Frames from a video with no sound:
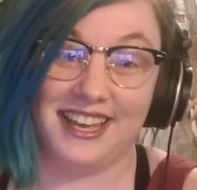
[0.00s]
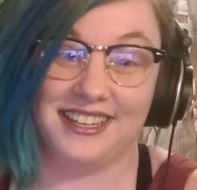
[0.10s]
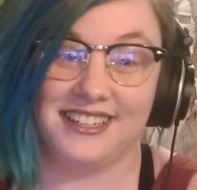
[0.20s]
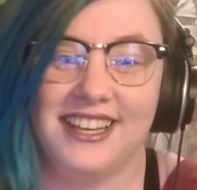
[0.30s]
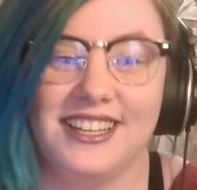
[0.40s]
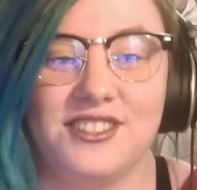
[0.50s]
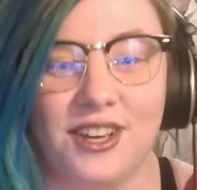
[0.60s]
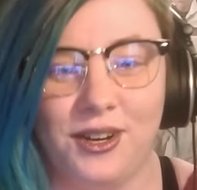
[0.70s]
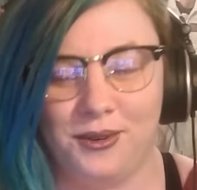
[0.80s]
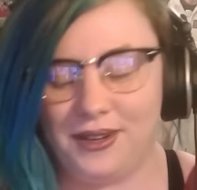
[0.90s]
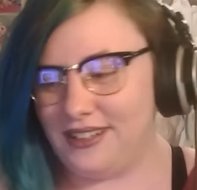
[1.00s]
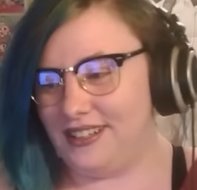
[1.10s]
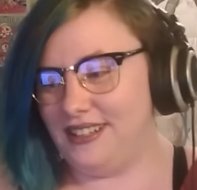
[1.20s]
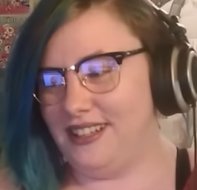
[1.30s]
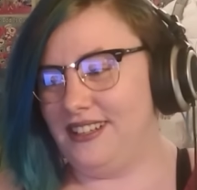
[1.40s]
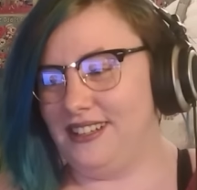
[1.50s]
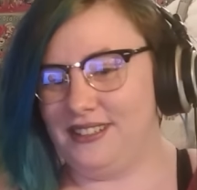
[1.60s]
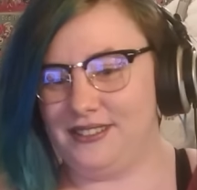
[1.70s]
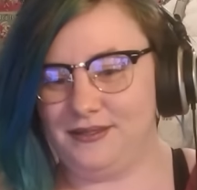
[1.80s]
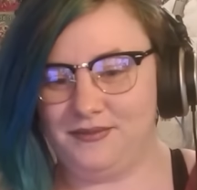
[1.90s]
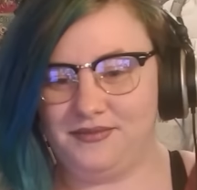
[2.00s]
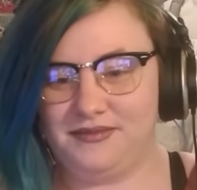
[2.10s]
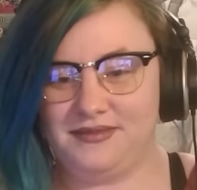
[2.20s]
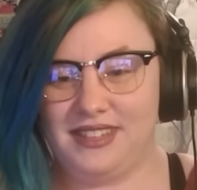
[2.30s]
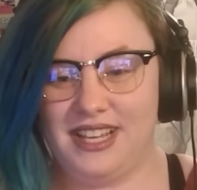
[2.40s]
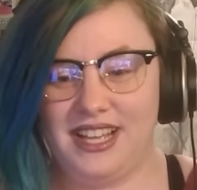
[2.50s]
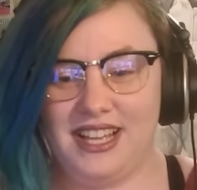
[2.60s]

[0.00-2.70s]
That's true. My shit can save it for later. Yeah,